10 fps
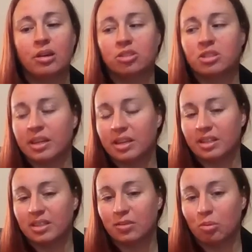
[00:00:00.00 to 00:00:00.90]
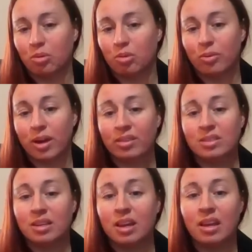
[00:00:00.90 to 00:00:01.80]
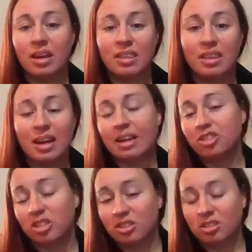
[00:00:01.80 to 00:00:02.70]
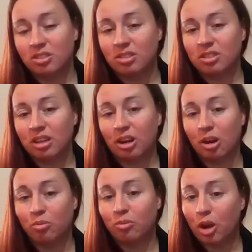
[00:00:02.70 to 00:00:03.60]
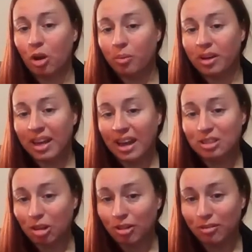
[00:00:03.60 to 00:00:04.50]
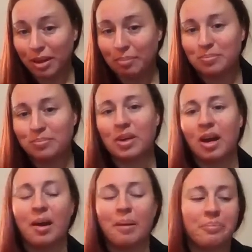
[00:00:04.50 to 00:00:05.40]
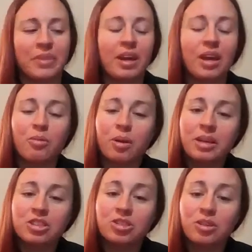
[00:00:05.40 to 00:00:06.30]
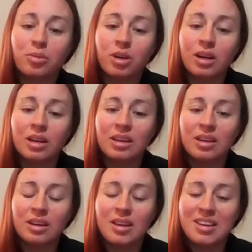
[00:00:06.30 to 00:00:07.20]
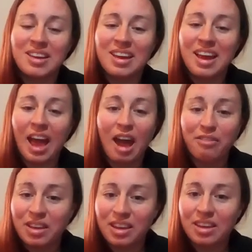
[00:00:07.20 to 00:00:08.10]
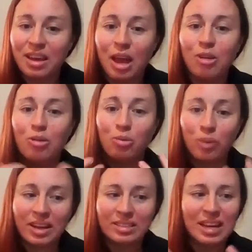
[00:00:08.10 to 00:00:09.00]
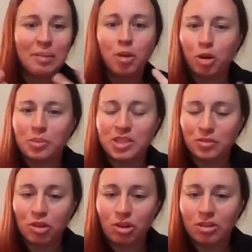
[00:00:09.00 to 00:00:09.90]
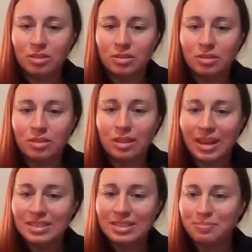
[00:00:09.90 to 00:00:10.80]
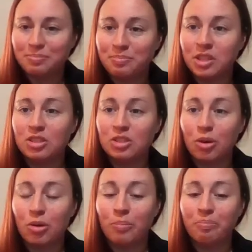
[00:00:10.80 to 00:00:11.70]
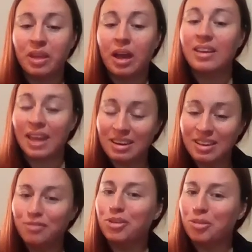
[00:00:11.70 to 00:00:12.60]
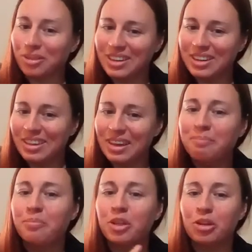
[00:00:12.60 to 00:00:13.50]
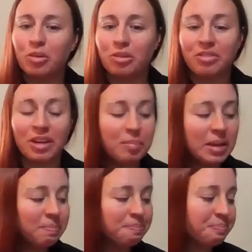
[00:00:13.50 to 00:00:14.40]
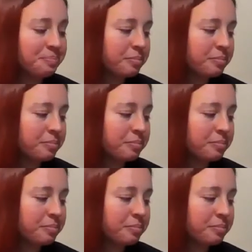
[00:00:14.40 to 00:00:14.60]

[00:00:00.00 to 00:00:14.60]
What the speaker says: understandings of the world around us, and that I just, nobody has all of them. And I want to make sure that we're having a great and purposeful class. So again, if you all need anything, you know where to find me.